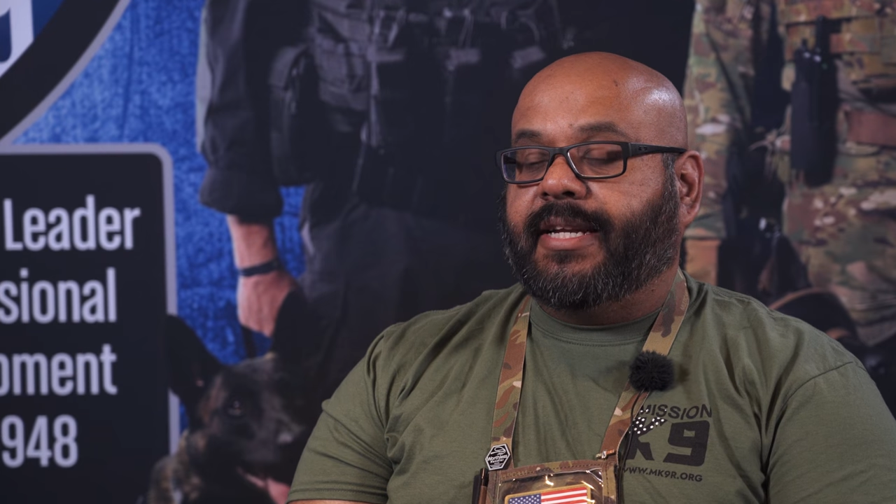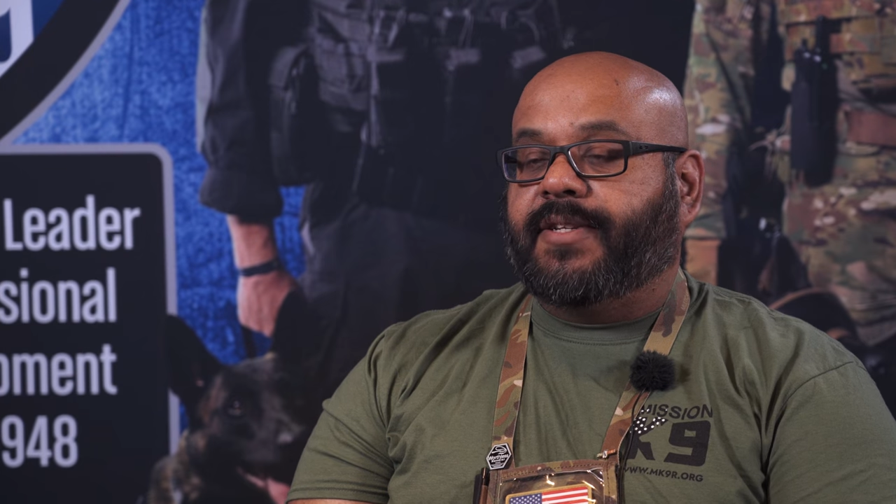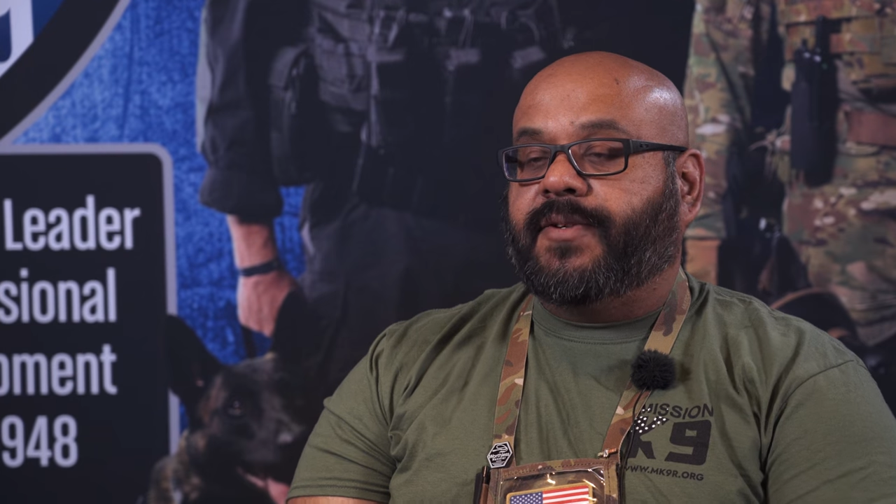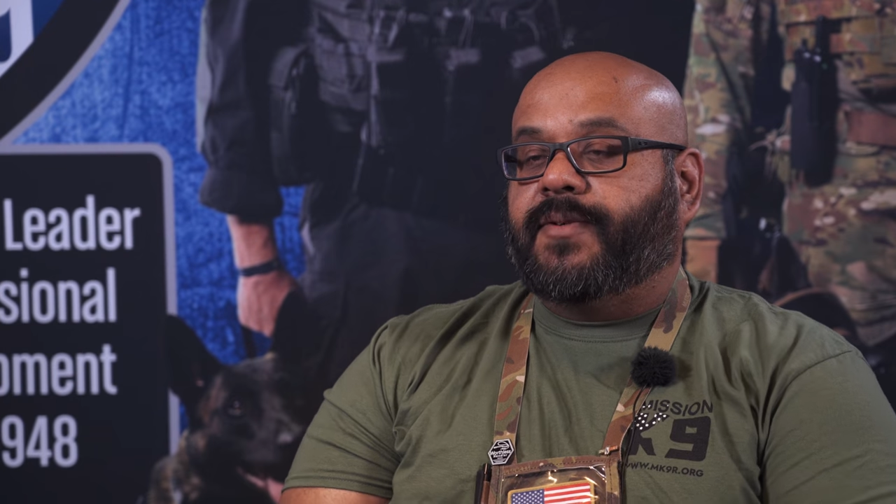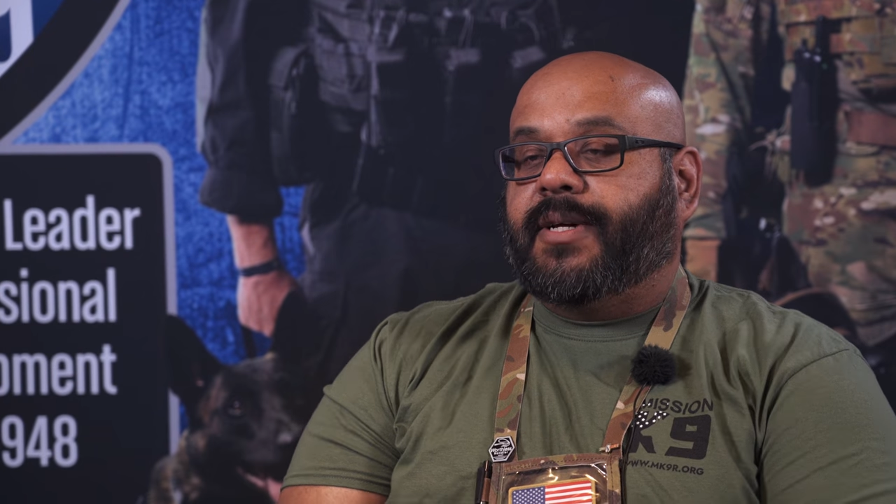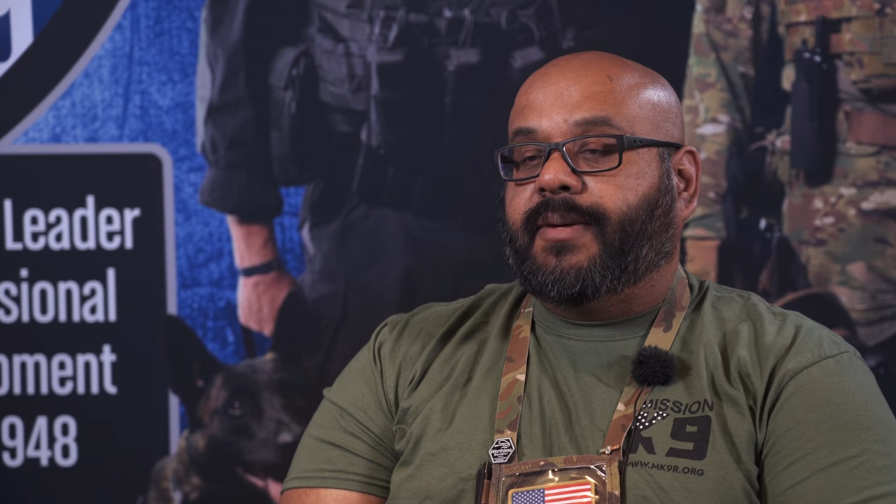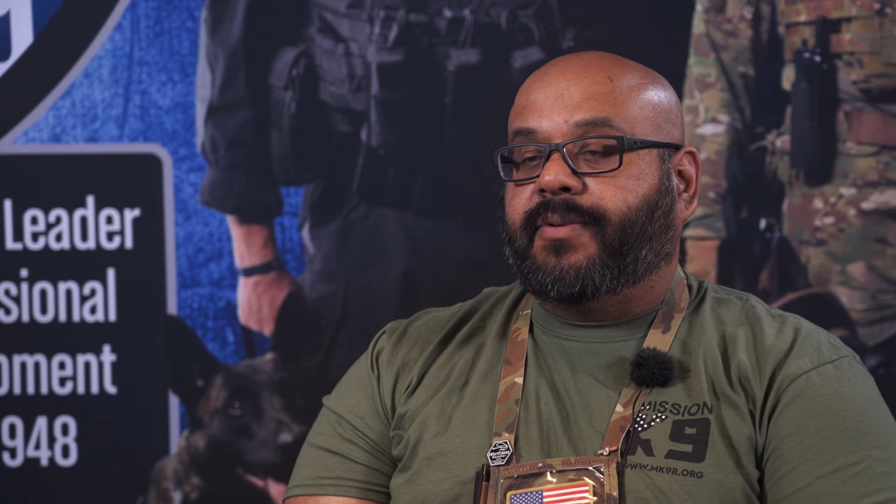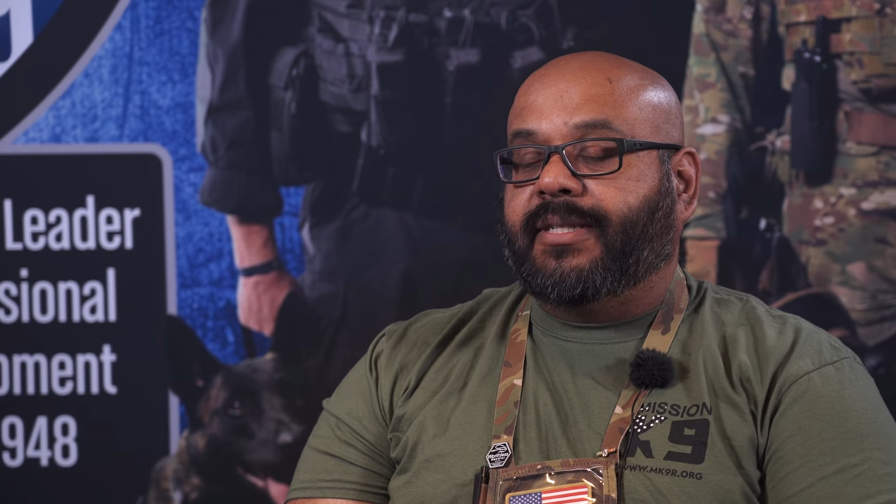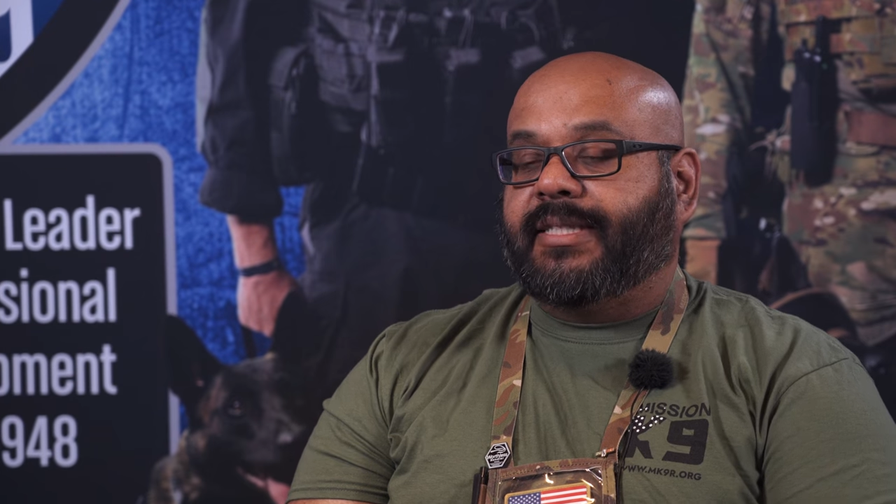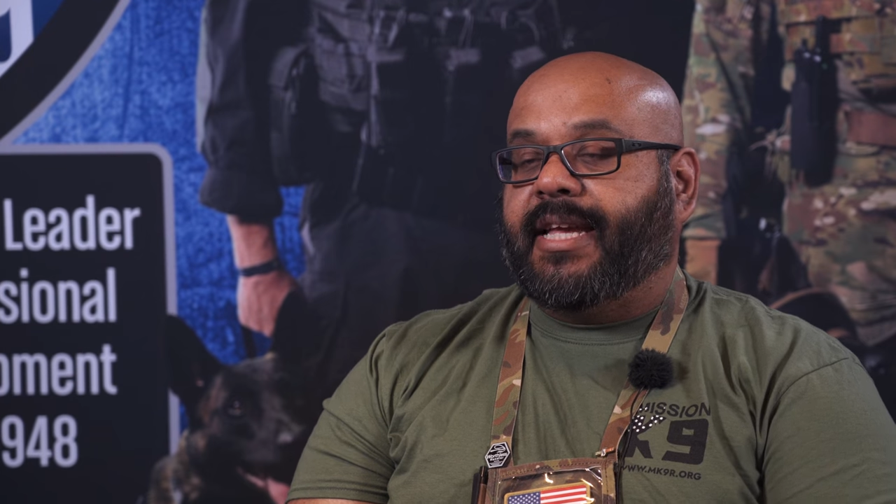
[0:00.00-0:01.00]
I do uh,
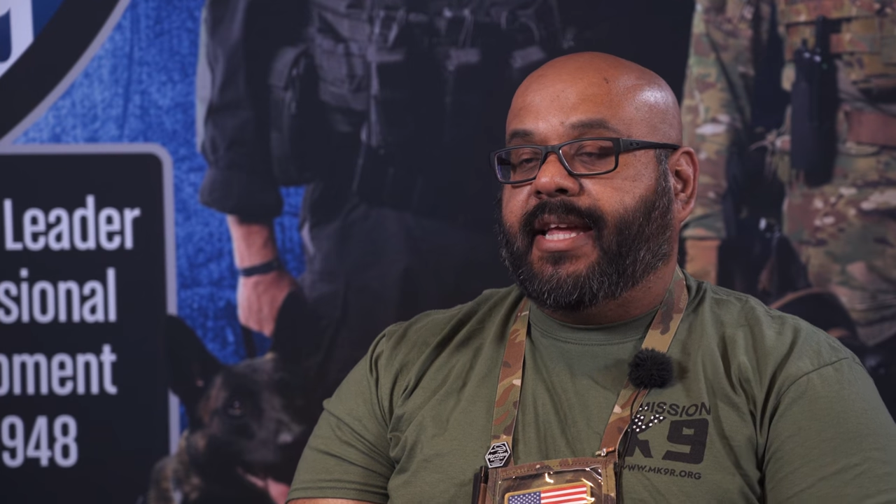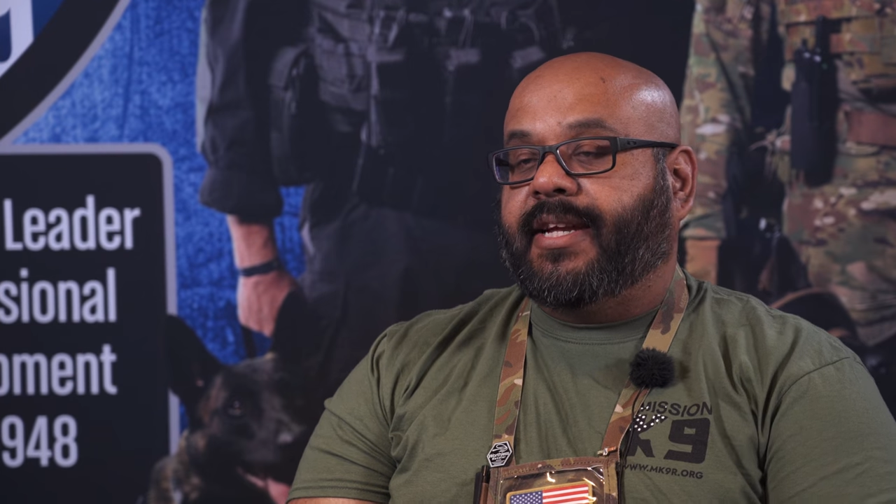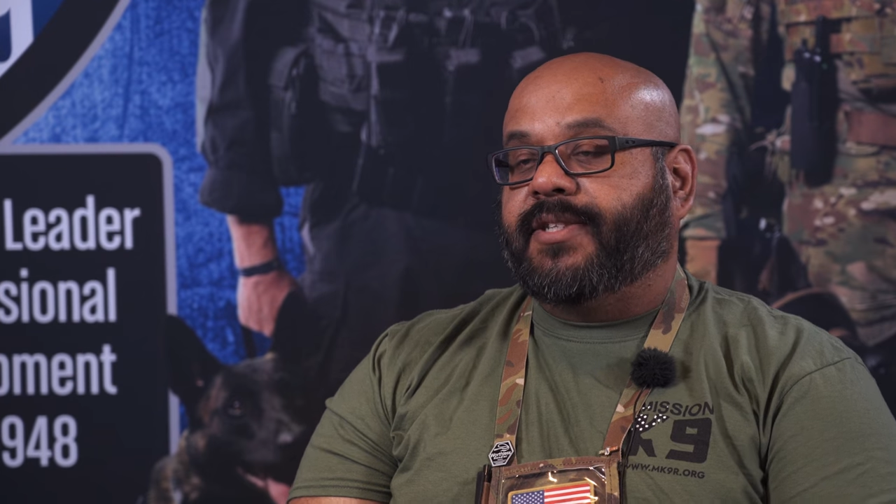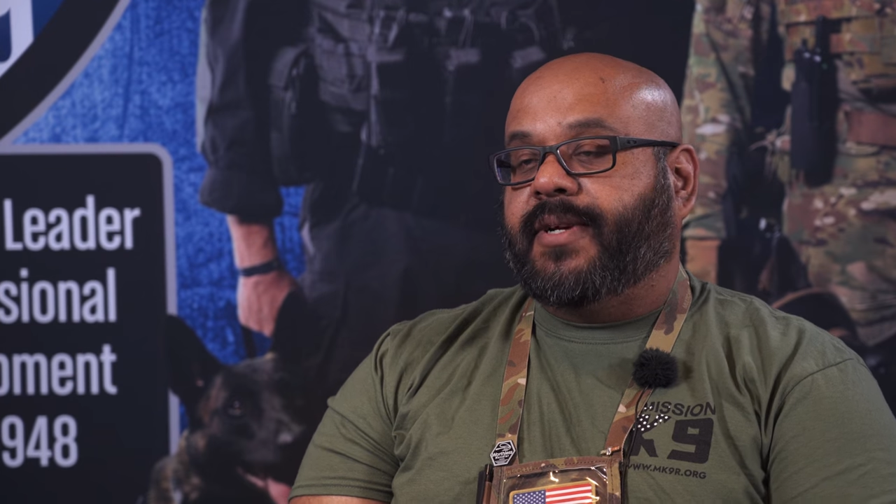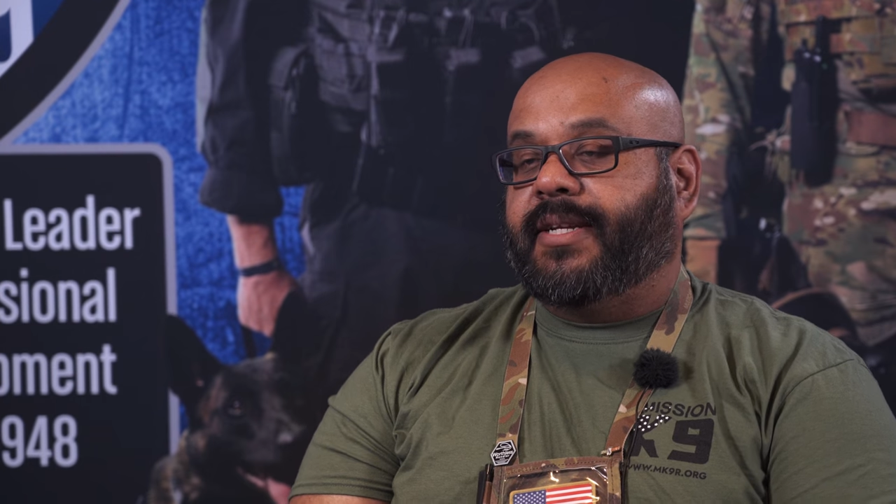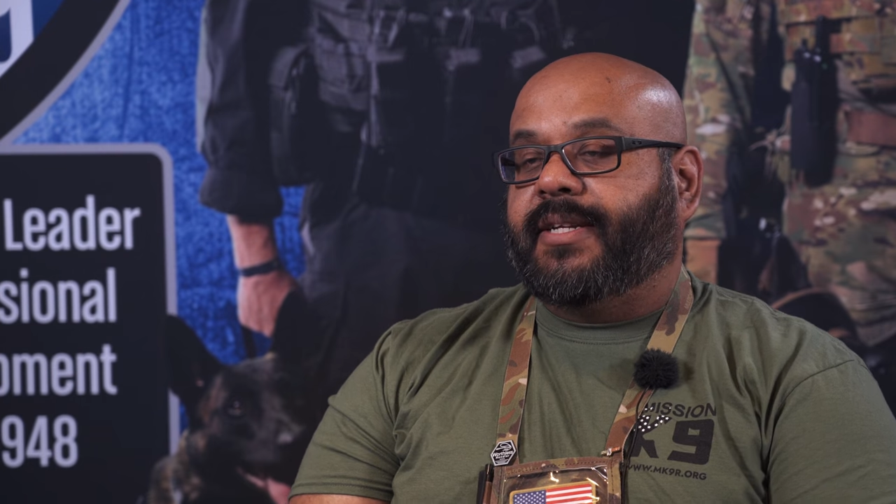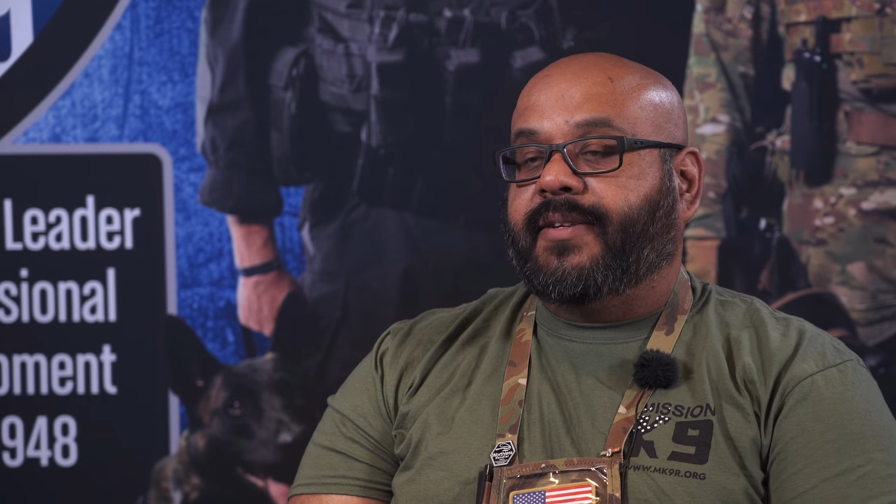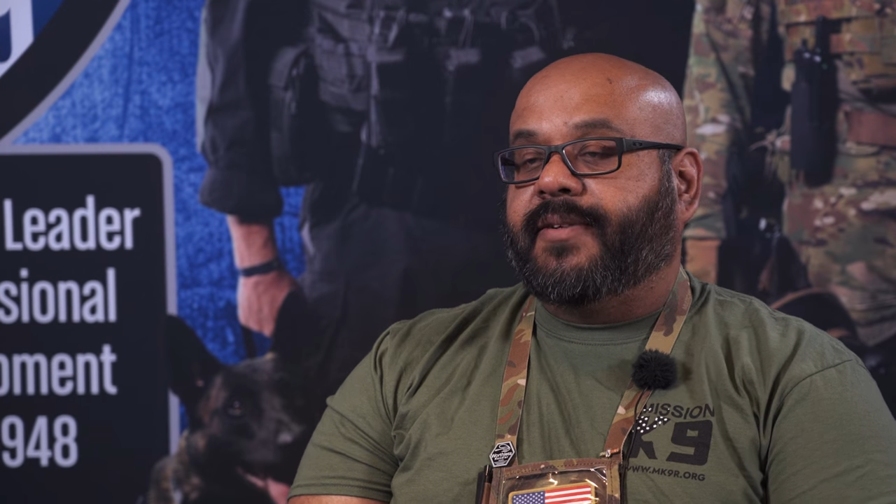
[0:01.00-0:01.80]
police canine training.